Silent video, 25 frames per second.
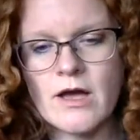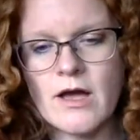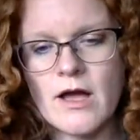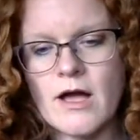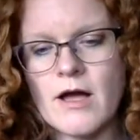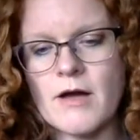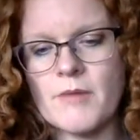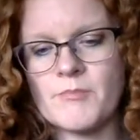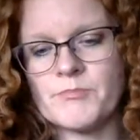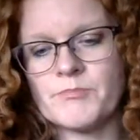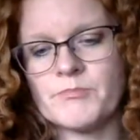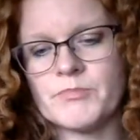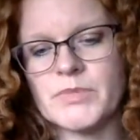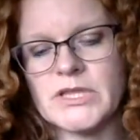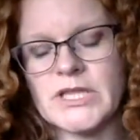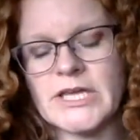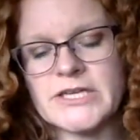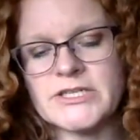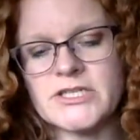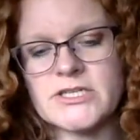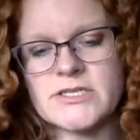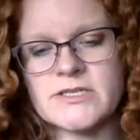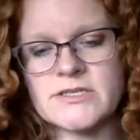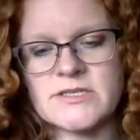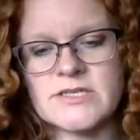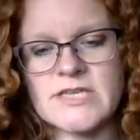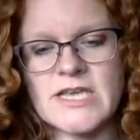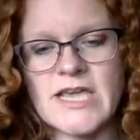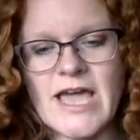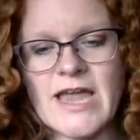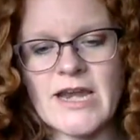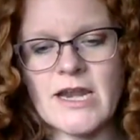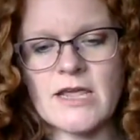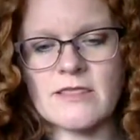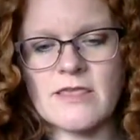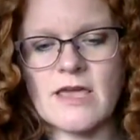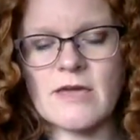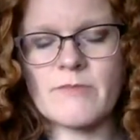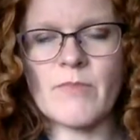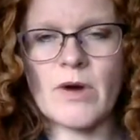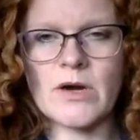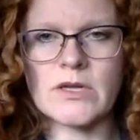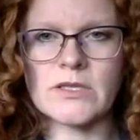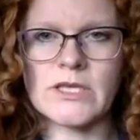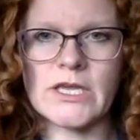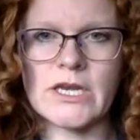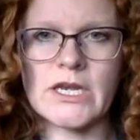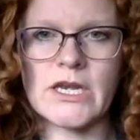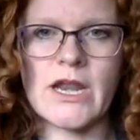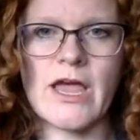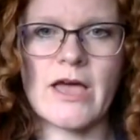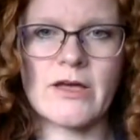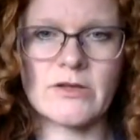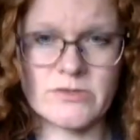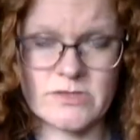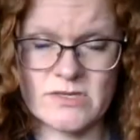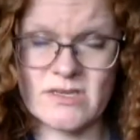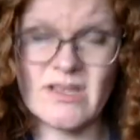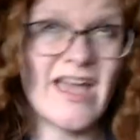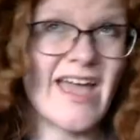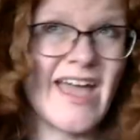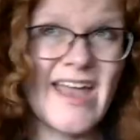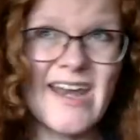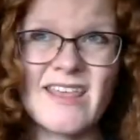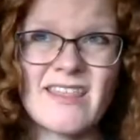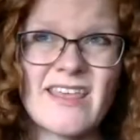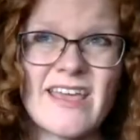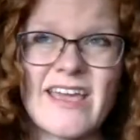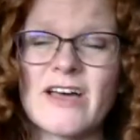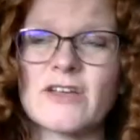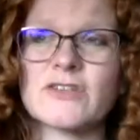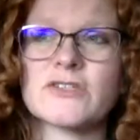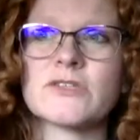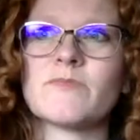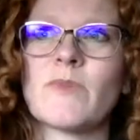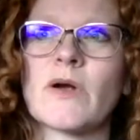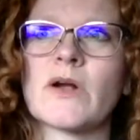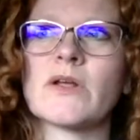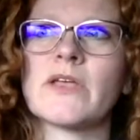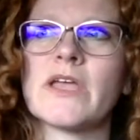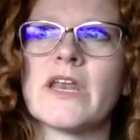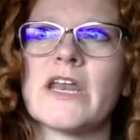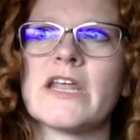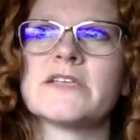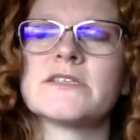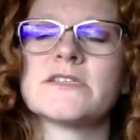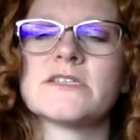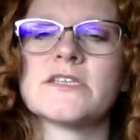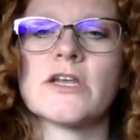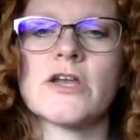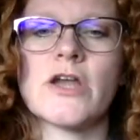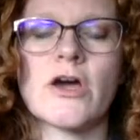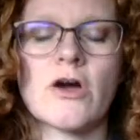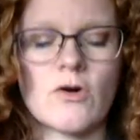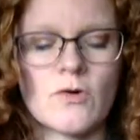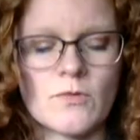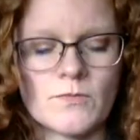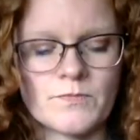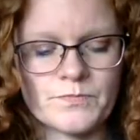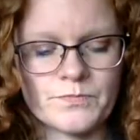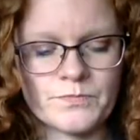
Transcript: Um, but let's just see anything Marlene else, anything else Marlene needs to know